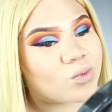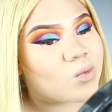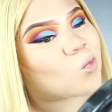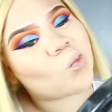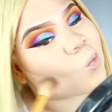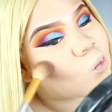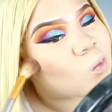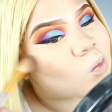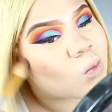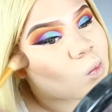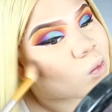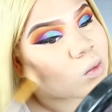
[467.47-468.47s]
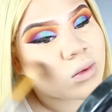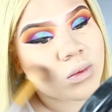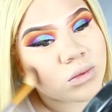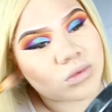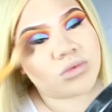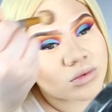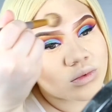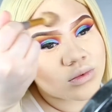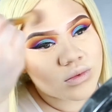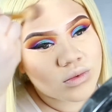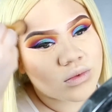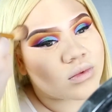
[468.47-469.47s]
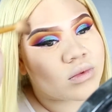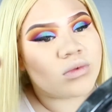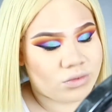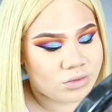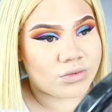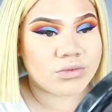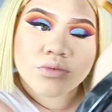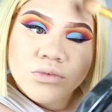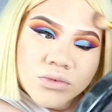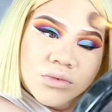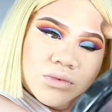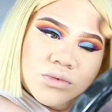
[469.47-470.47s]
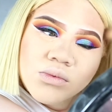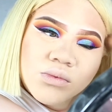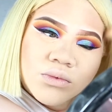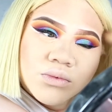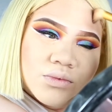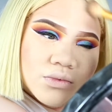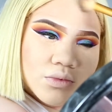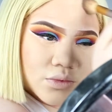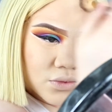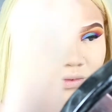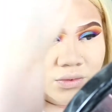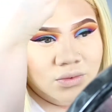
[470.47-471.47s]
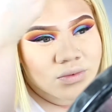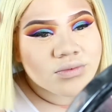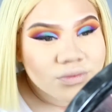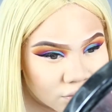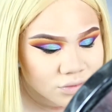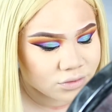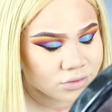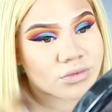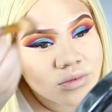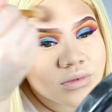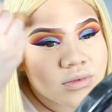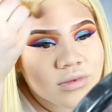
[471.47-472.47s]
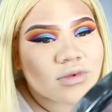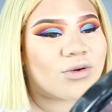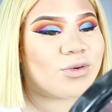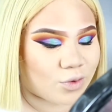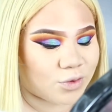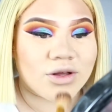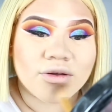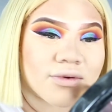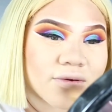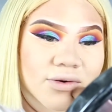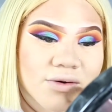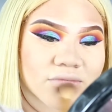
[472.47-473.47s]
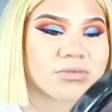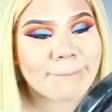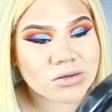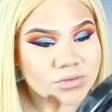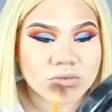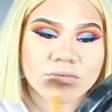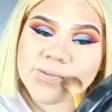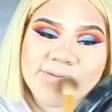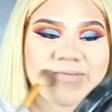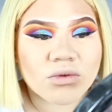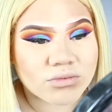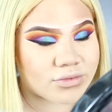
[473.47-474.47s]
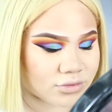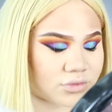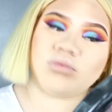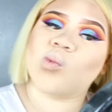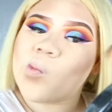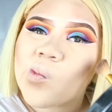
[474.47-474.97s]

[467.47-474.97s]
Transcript: my Chocolate Soleil bronzer by Too Faced, and I'm just going to be setting my contour areas and bronzing my face up at the same